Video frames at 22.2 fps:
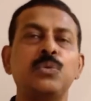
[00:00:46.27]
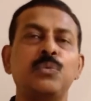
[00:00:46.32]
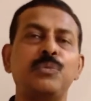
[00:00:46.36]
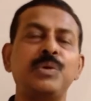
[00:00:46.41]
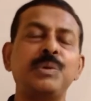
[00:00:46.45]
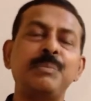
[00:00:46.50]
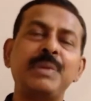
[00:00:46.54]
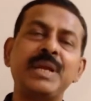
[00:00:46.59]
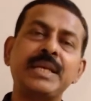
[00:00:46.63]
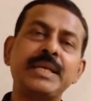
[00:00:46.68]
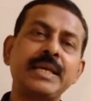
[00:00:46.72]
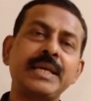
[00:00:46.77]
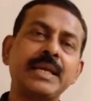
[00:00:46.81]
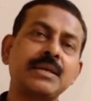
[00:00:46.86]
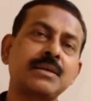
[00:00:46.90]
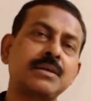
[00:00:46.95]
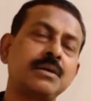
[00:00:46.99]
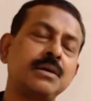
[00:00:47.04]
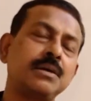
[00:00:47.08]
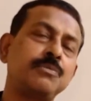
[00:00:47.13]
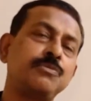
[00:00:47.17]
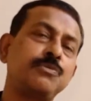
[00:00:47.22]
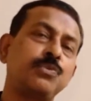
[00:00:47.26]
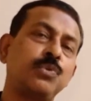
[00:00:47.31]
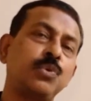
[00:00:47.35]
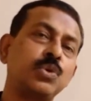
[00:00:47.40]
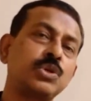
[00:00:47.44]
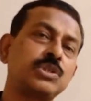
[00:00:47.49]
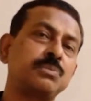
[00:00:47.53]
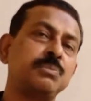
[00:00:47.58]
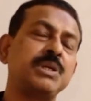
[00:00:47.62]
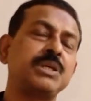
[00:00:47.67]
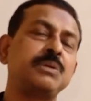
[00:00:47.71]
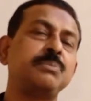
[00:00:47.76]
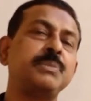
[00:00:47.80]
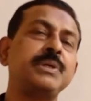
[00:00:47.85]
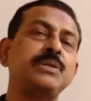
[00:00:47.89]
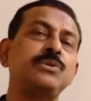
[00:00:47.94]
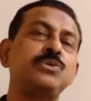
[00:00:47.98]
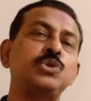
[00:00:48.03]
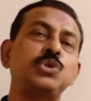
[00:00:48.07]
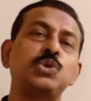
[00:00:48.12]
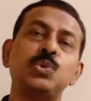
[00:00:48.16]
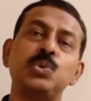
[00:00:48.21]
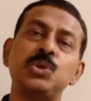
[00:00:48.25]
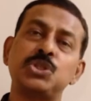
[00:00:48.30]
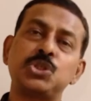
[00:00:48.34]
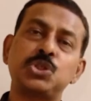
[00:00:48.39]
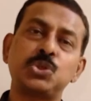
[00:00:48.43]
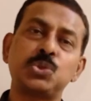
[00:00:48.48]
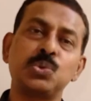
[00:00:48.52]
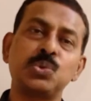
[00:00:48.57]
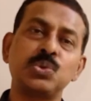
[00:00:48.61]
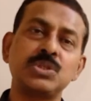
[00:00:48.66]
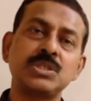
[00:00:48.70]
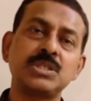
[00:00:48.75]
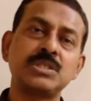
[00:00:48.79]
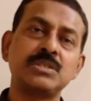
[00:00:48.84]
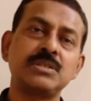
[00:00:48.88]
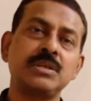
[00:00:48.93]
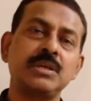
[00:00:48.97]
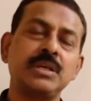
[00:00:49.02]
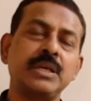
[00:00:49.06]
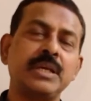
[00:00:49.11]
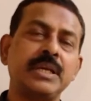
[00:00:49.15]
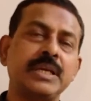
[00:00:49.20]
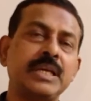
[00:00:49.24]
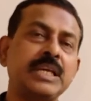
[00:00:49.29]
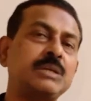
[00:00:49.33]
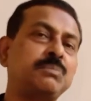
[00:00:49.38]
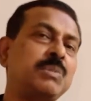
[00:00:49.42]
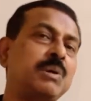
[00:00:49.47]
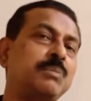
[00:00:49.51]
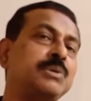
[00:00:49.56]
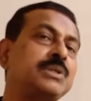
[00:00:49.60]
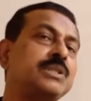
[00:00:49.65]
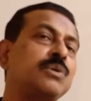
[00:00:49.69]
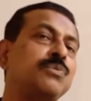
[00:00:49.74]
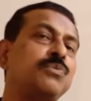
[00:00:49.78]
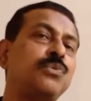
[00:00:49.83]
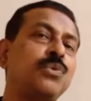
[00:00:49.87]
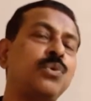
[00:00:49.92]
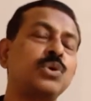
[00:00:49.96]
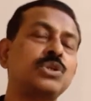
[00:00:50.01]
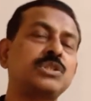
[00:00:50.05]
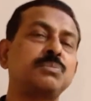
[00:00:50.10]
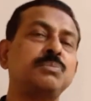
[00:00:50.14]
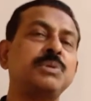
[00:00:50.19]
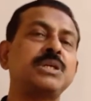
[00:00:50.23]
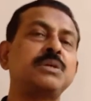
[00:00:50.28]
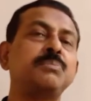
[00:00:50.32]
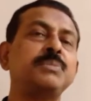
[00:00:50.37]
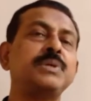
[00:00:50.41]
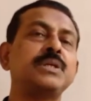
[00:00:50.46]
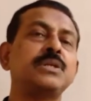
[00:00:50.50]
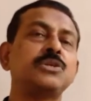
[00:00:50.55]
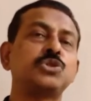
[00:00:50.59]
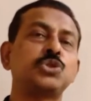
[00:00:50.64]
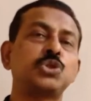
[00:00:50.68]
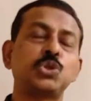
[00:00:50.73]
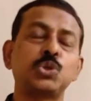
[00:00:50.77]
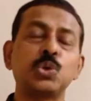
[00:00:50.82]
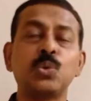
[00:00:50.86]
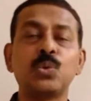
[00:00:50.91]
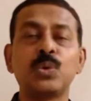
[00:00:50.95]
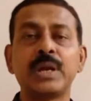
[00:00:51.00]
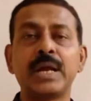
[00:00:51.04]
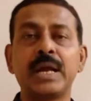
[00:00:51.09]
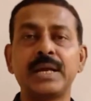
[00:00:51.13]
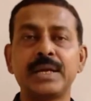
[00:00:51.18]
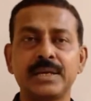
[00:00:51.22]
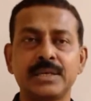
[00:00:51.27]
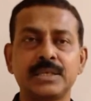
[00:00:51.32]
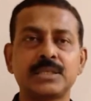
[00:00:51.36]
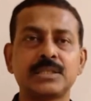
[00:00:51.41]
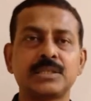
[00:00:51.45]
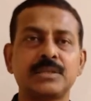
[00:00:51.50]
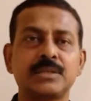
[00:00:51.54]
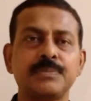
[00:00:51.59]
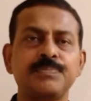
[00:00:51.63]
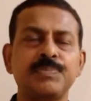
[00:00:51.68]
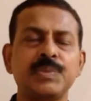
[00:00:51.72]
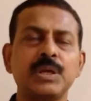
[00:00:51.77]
We may take a force between two stones. It may be the force between a stone and earth.